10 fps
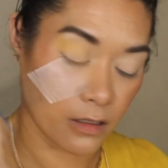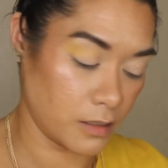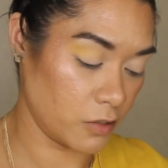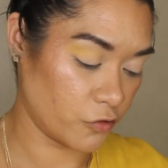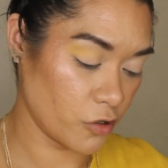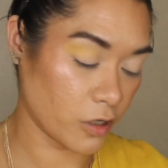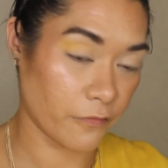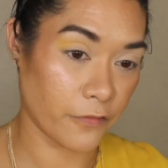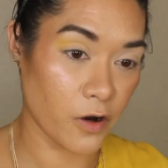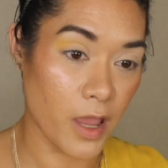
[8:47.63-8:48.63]
And it took
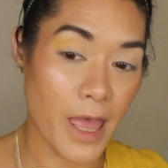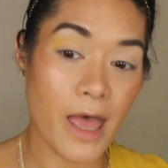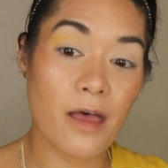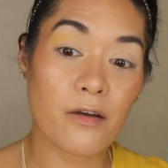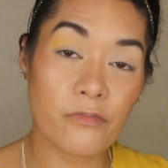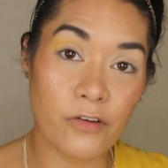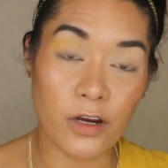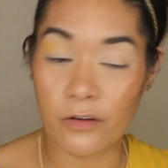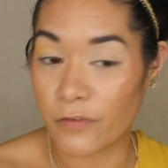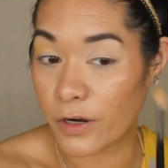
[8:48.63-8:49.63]

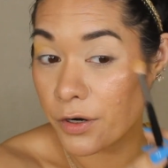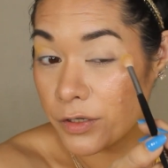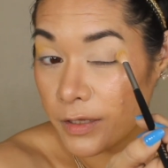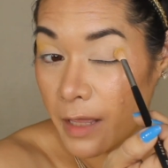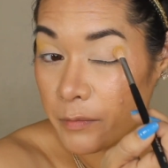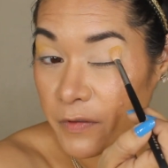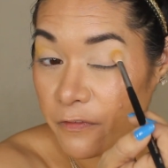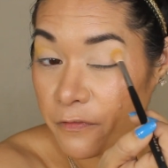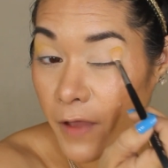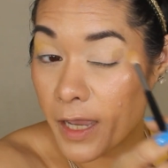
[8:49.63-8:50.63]
forever for her to let me
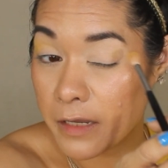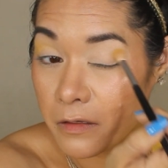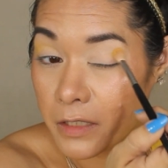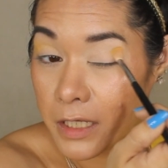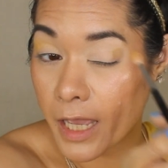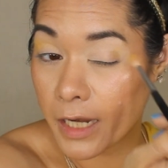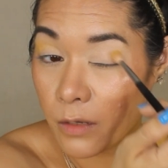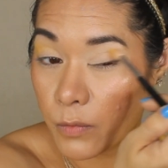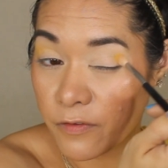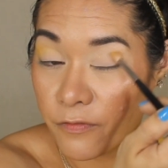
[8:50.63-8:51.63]
finally get
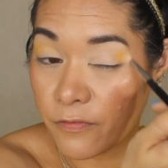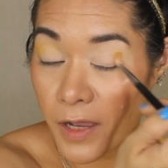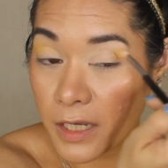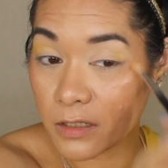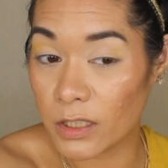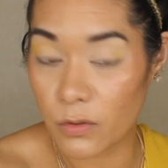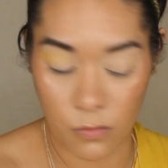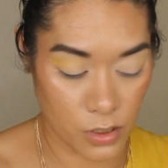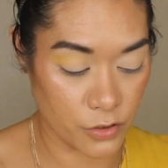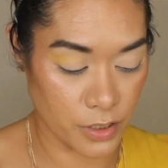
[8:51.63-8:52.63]
it. We finally
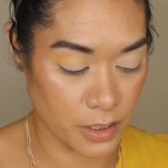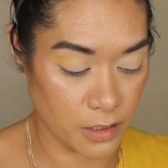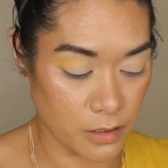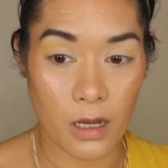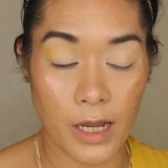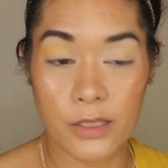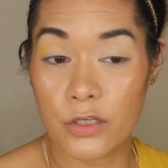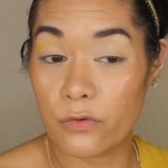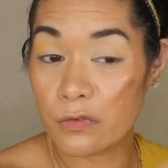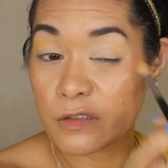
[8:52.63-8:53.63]
ordered it. I
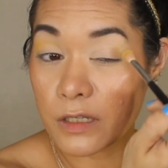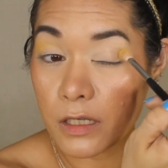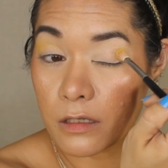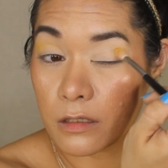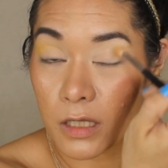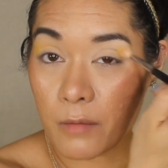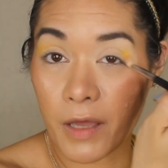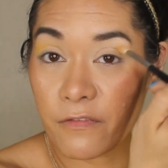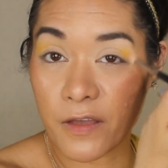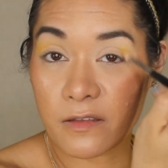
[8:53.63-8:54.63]
used it and
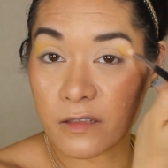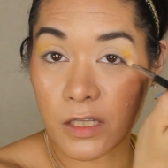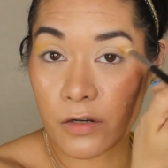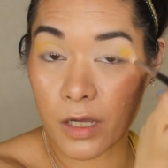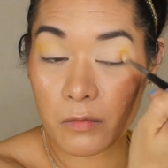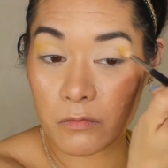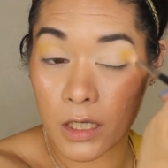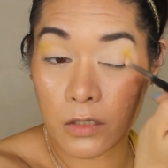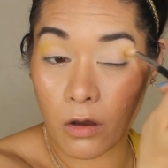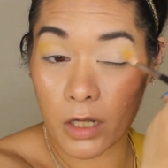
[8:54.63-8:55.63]
my face cleared up.
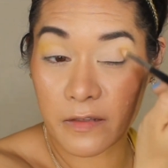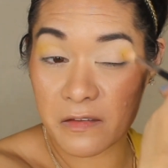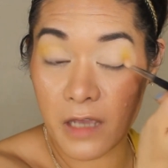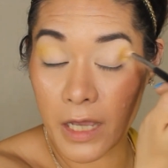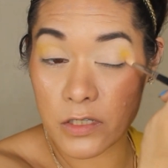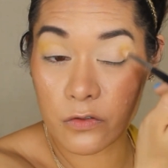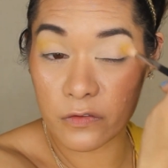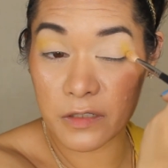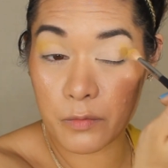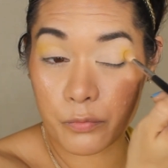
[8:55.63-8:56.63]
And honestly, I
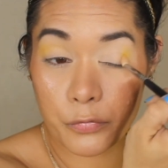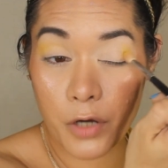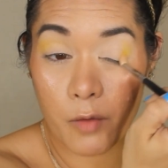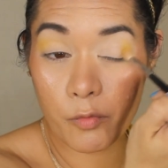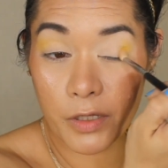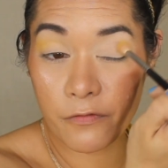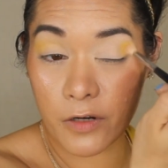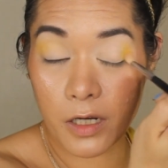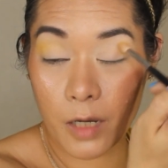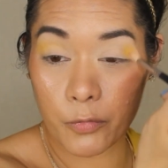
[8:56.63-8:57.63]
used it probably for
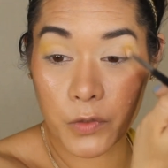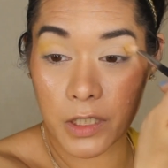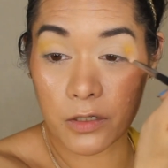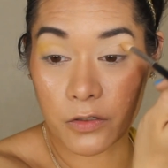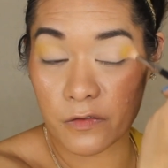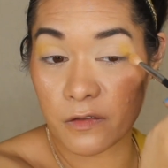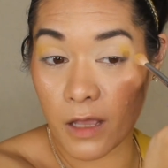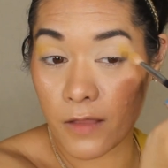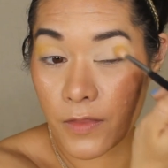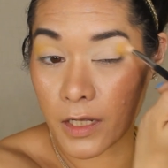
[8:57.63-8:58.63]
a couple years
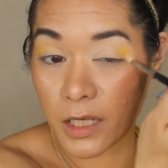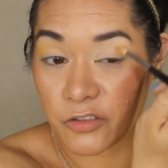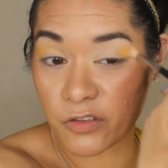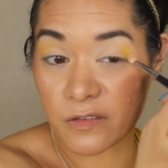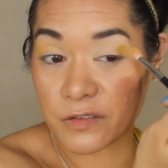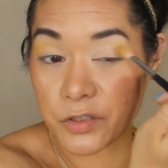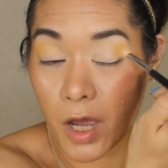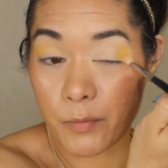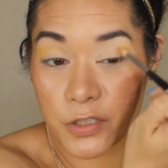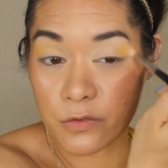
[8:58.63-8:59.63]
and then I just
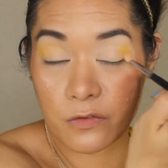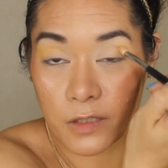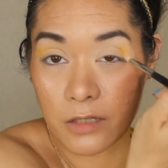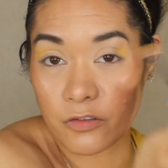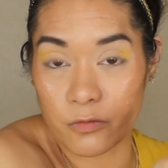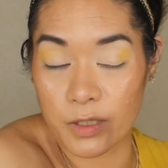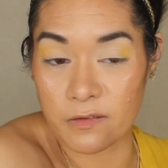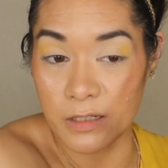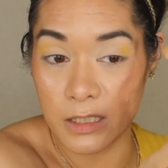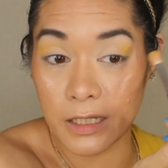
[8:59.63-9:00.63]
stopped using it just
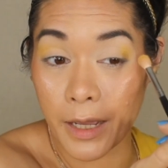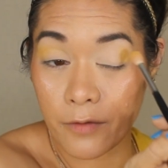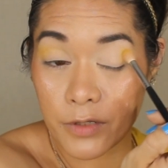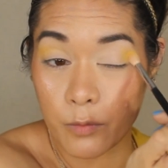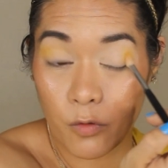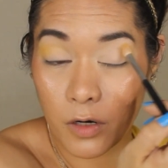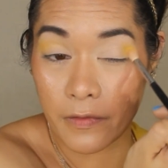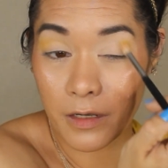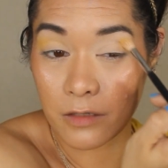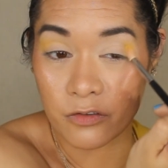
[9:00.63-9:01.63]
because I didn't have any more,
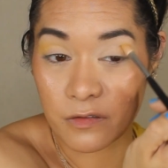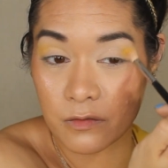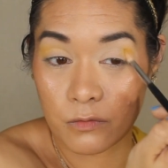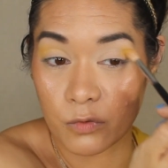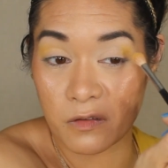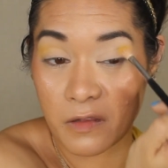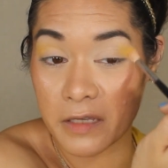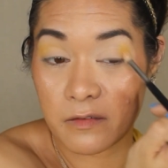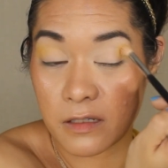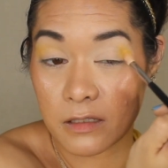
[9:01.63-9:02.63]
and then I just was
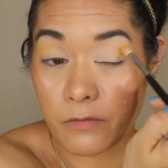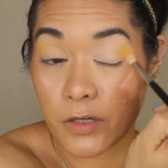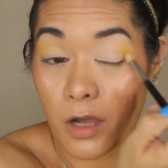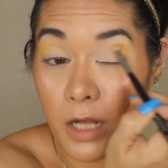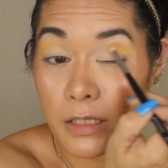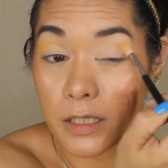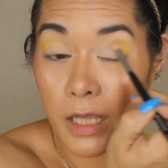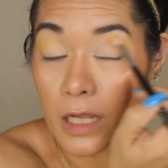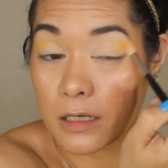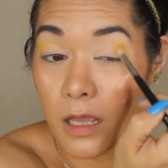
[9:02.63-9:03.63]
lazy and never got it
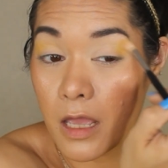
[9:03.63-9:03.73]
again.